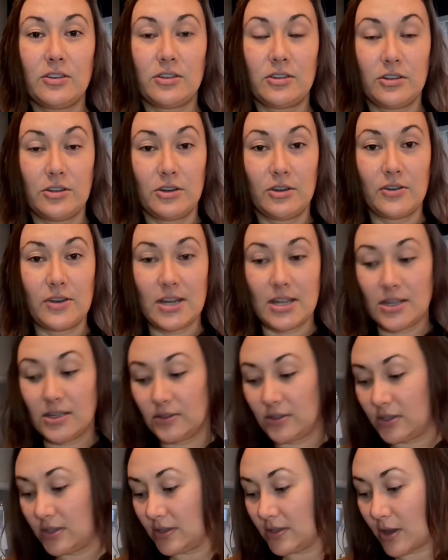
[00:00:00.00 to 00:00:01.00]
your needs.
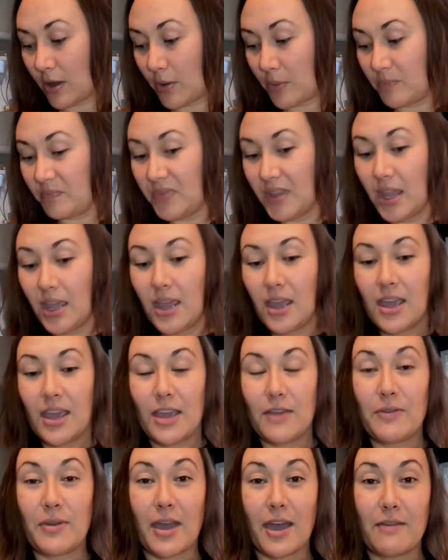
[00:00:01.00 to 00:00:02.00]
So if
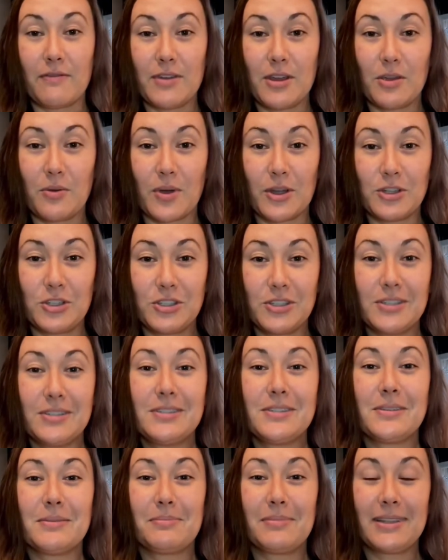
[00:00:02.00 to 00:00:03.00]
you have any
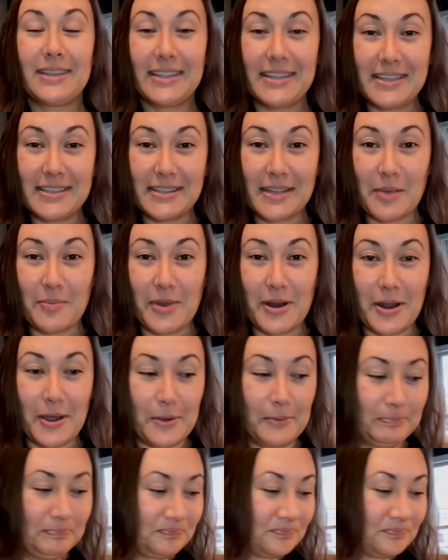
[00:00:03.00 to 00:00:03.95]
questions, please let me know,